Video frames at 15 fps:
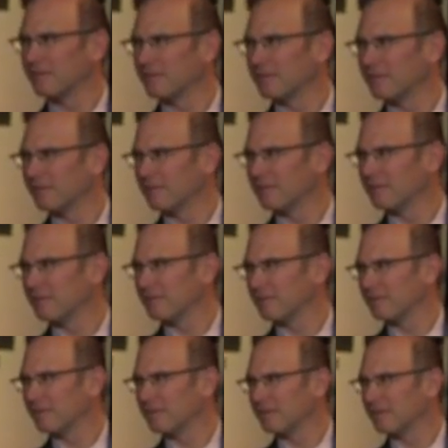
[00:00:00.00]

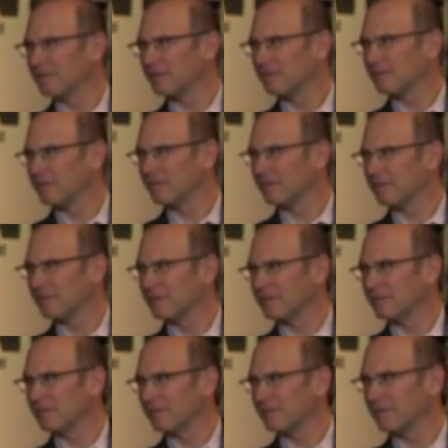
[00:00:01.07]

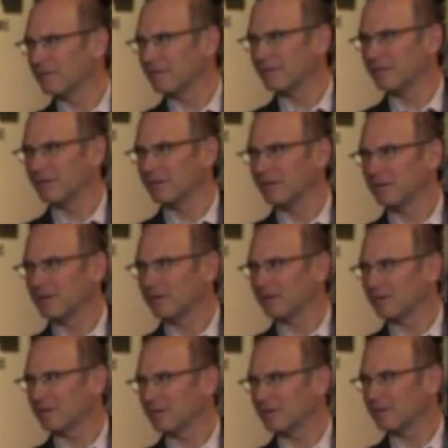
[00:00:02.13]

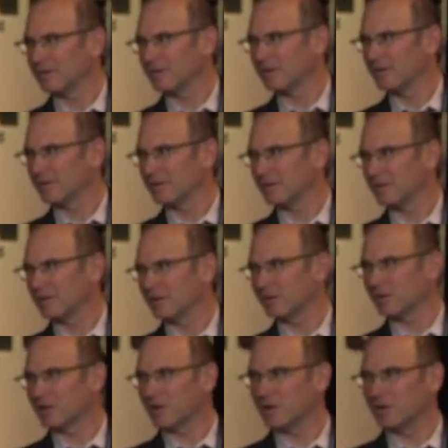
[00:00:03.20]

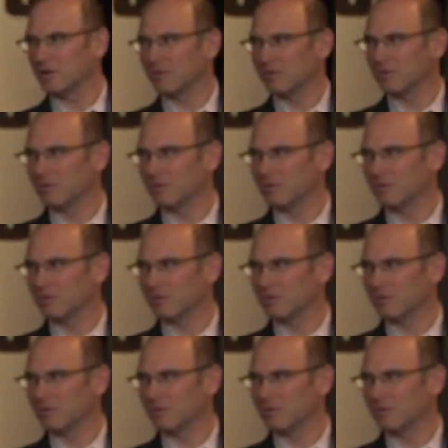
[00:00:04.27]
No words are spoken by the person on screen.